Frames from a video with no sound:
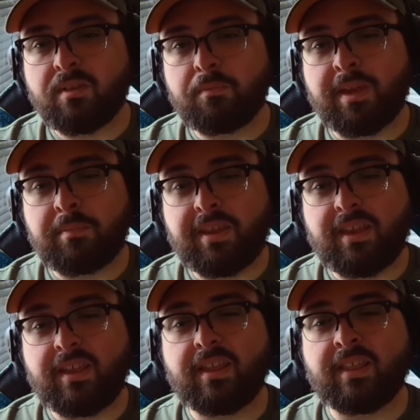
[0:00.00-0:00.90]

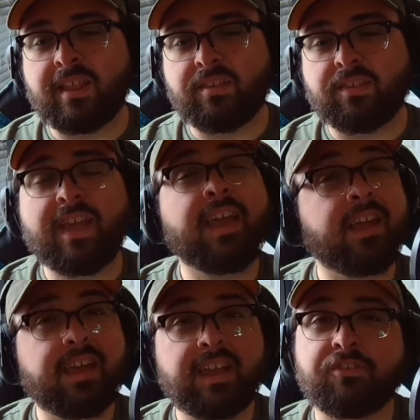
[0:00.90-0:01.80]
Maybe this
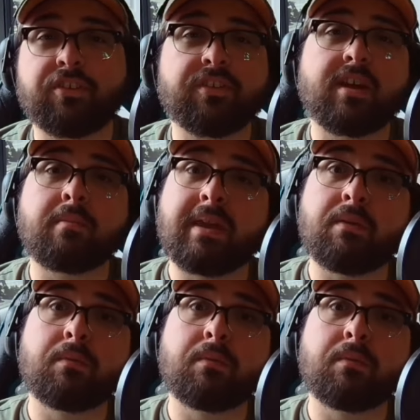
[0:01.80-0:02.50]
thing is just going to be